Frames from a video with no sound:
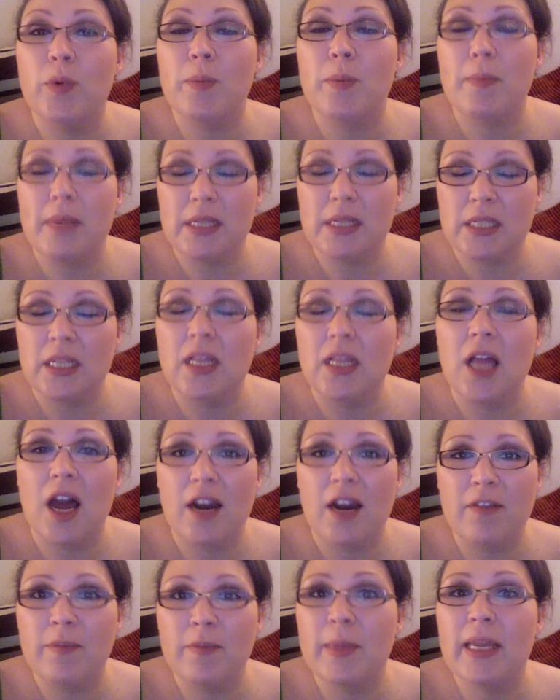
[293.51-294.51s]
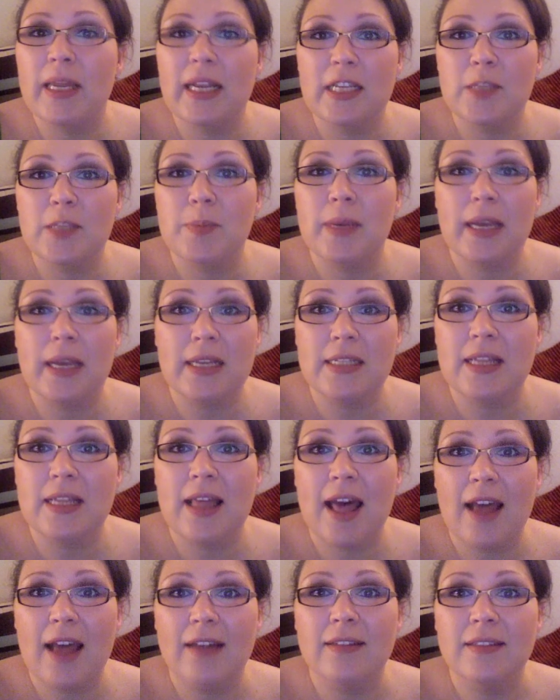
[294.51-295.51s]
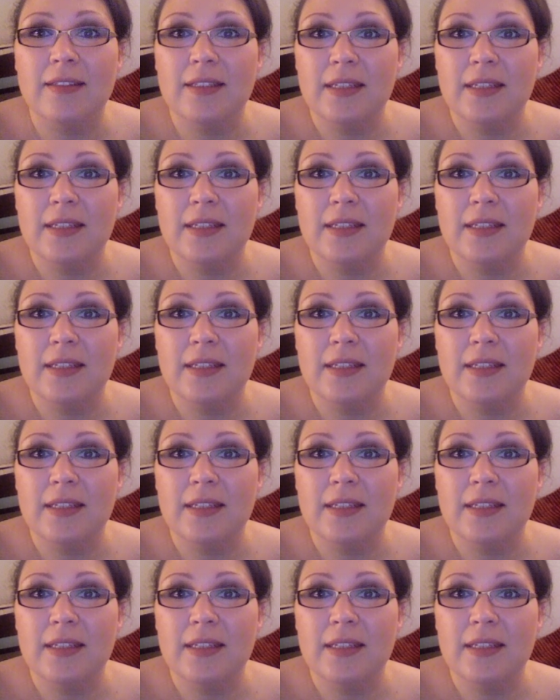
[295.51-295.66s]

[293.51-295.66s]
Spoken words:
We missed a lot of meetings because of that.